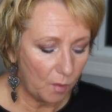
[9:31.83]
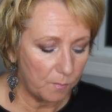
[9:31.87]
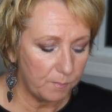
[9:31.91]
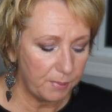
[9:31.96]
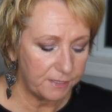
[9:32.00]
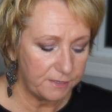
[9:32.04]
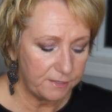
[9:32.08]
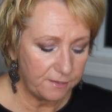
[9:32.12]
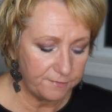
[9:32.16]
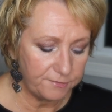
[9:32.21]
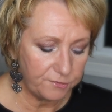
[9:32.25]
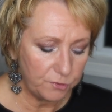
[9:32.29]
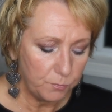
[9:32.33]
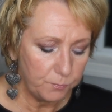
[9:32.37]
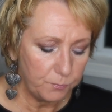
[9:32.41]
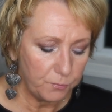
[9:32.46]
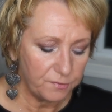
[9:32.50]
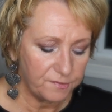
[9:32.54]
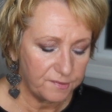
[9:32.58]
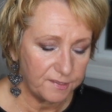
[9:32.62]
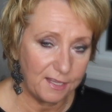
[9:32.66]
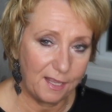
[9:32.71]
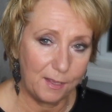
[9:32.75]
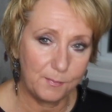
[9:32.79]
But the
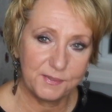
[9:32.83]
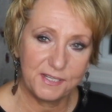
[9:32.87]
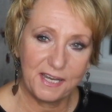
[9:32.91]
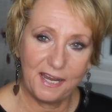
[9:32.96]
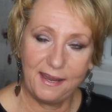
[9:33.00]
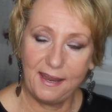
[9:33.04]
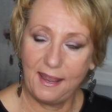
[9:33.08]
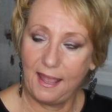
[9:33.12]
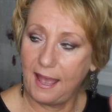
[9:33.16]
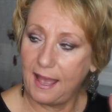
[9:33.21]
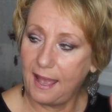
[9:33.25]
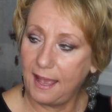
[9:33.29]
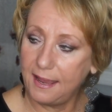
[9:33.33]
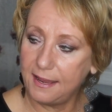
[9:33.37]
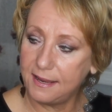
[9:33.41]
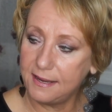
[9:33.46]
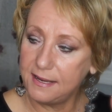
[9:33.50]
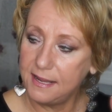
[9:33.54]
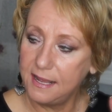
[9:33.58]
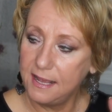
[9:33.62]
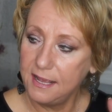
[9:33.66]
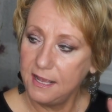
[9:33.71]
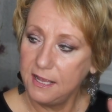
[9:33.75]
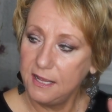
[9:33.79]
Super Sculpt, I,
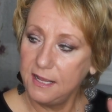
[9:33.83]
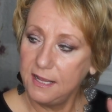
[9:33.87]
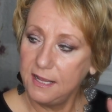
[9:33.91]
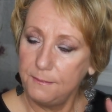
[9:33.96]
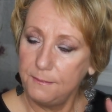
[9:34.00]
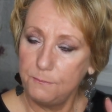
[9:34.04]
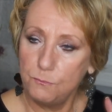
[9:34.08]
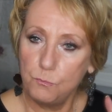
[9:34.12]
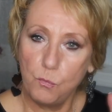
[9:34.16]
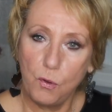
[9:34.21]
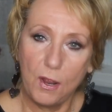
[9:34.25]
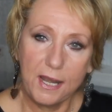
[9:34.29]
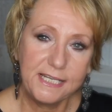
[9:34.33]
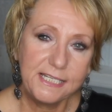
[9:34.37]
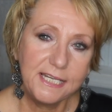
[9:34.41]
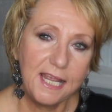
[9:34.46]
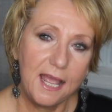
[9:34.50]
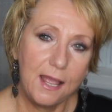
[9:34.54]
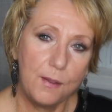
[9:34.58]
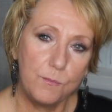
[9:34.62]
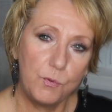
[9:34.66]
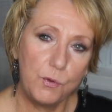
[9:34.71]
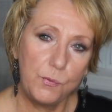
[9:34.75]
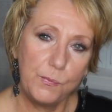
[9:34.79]
I one
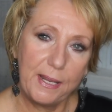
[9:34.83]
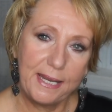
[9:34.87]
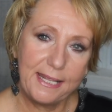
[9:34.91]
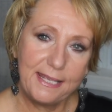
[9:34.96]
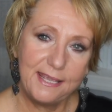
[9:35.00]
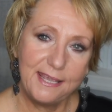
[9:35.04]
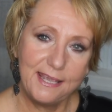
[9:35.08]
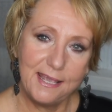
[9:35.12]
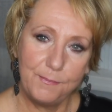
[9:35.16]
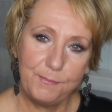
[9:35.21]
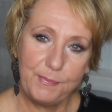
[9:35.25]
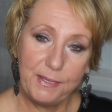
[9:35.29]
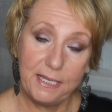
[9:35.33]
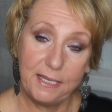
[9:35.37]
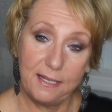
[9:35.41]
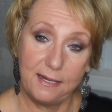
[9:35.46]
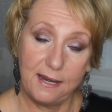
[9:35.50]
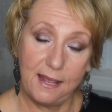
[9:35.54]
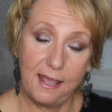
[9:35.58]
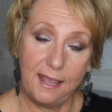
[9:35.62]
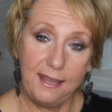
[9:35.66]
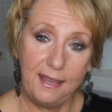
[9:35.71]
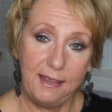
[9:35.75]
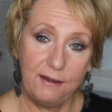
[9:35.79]
time we went camping
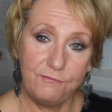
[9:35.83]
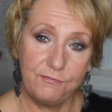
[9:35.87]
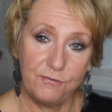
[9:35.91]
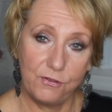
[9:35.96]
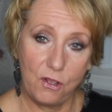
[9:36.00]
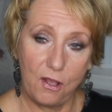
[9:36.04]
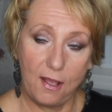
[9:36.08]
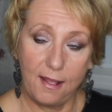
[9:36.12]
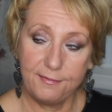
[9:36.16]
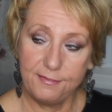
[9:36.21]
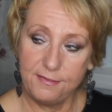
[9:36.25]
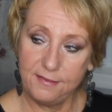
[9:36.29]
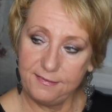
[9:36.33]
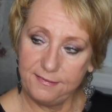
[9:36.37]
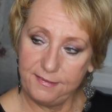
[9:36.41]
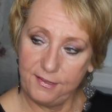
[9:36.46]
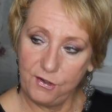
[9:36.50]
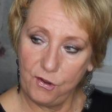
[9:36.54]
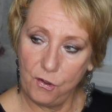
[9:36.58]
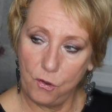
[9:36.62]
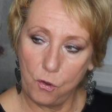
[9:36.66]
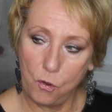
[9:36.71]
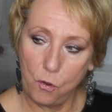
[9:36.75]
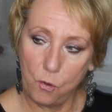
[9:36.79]
and I had forgot this
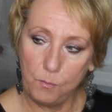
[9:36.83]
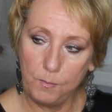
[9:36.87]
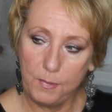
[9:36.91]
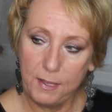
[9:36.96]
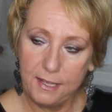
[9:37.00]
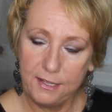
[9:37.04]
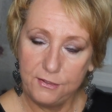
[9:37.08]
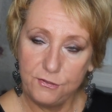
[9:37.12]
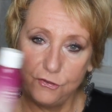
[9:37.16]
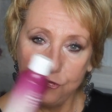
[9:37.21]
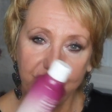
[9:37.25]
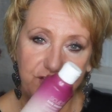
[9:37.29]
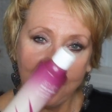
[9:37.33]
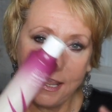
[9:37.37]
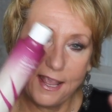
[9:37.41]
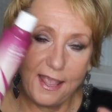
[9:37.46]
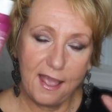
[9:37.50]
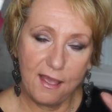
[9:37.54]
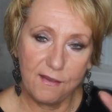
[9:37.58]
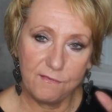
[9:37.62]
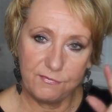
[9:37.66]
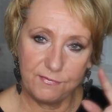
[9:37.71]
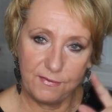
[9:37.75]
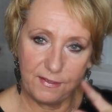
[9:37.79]
at home. Usually I
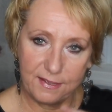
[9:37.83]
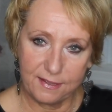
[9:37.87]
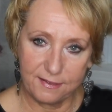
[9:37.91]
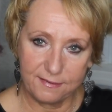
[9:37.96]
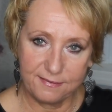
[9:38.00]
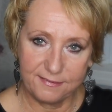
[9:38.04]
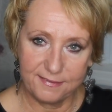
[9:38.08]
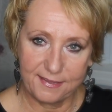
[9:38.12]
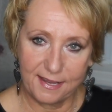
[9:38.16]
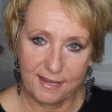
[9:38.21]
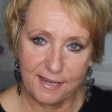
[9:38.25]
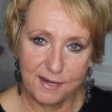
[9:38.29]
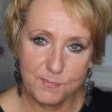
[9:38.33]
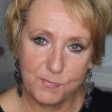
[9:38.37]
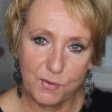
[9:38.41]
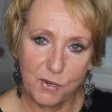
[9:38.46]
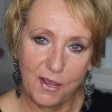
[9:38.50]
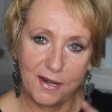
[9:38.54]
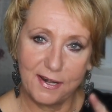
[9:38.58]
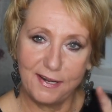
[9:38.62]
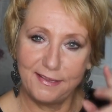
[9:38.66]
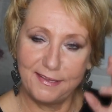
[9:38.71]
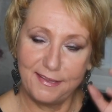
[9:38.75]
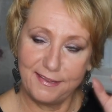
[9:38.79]
have a second
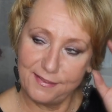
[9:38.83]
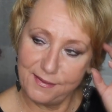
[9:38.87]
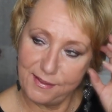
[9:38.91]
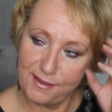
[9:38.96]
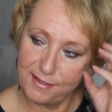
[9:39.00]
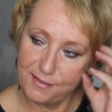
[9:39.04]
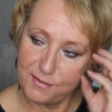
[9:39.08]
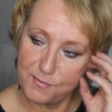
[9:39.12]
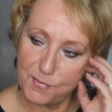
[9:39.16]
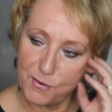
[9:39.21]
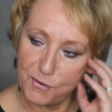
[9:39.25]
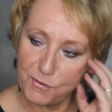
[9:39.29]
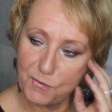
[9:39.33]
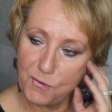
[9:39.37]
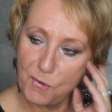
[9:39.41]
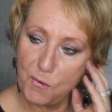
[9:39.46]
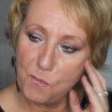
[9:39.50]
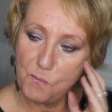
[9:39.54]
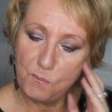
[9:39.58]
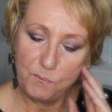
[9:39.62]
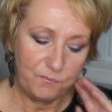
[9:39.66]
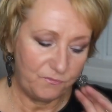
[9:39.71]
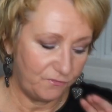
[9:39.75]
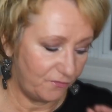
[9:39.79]
bottle in the, in the
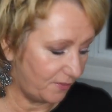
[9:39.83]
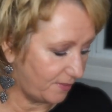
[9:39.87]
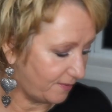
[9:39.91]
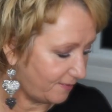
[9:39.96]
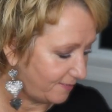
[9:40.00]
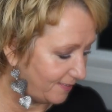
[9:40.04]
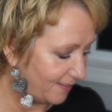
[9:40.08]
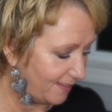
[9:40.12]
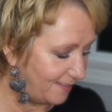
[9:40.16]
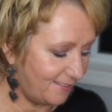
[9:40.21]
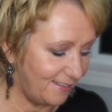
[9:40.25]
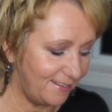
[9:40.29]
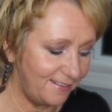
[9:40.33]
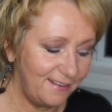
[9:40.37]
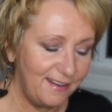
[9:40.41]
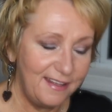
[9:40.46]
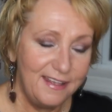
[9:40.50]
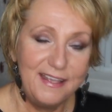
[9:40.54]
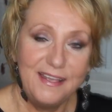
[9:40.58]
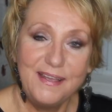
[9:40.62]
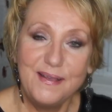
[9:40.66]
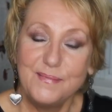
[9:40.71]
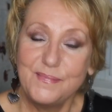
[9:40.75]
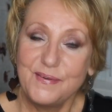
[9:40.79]
motorhome for the season,
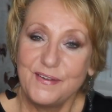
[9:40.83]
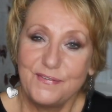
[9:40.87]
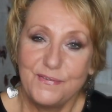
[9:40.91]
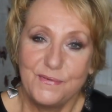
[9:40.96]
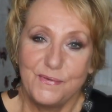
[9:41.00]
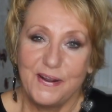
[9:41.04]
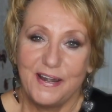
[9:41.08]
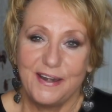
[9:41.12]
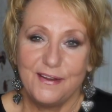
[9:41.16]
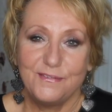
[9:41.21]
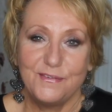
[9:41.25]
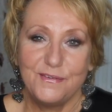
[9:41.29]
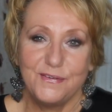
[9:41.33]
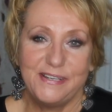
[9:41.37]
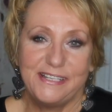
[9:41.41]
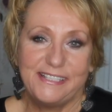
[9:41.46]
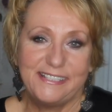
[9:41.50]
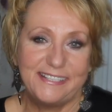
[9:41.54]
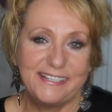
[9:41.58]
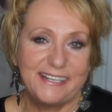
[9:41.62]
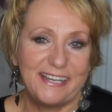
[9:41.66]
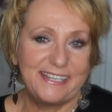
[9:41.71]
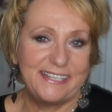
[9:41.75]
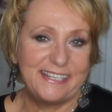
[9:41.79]
but for whatever
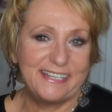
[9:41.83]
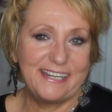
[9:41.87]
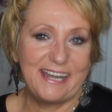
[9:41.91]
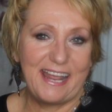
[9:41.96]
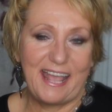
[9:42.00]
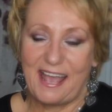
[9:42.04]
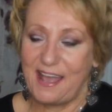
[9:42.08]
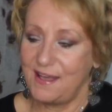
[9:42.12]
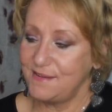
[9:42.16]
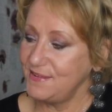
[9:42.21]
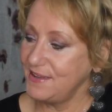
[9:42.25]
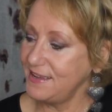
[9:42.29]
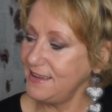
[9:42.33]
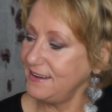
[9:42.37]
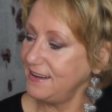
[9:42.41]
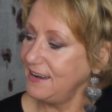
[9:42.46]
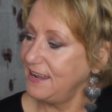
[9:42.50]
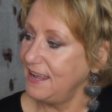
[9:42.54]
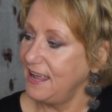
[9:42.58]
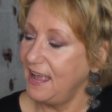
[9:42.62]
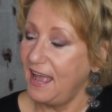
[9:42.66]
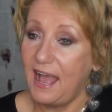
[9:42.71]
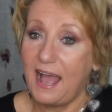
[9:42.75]
reason I didn't have it.